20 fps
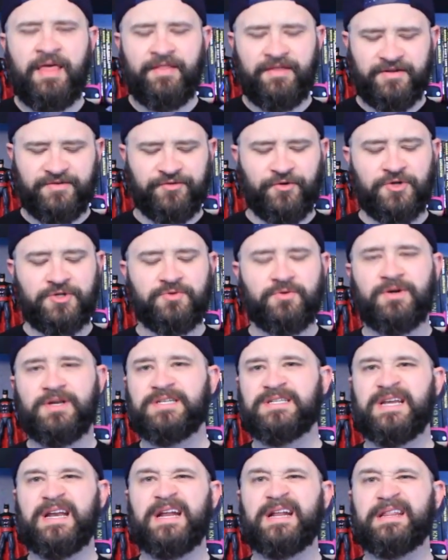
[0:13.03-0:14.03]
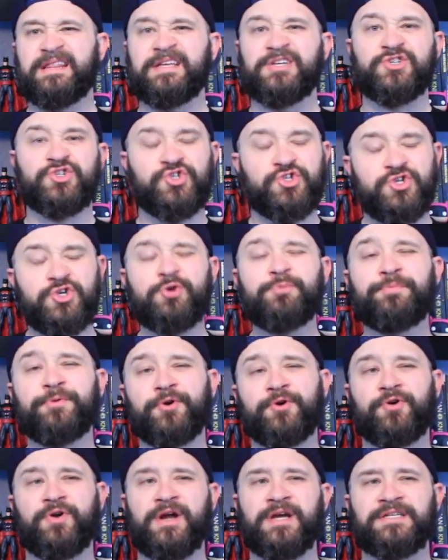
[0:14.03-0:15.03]
This first one isn't anything
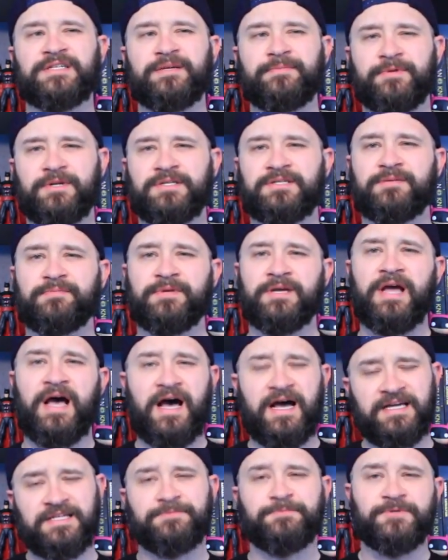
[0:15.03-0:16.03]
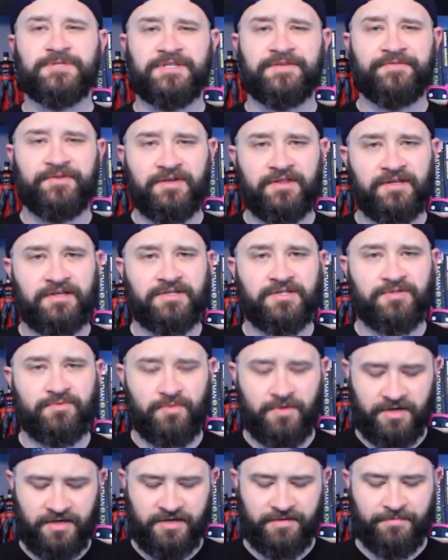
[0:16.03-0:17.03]
super crazy, but it's something I specifically just
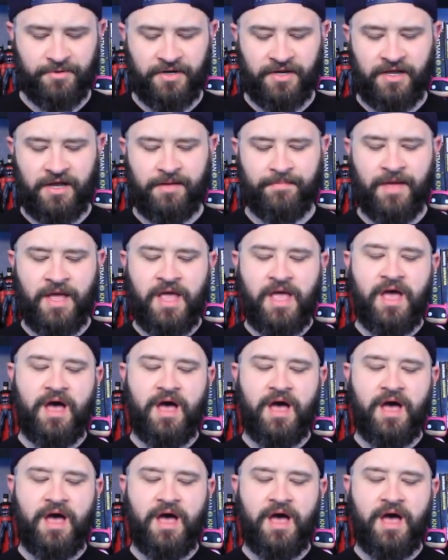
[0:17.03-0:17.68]
wanted to bring up.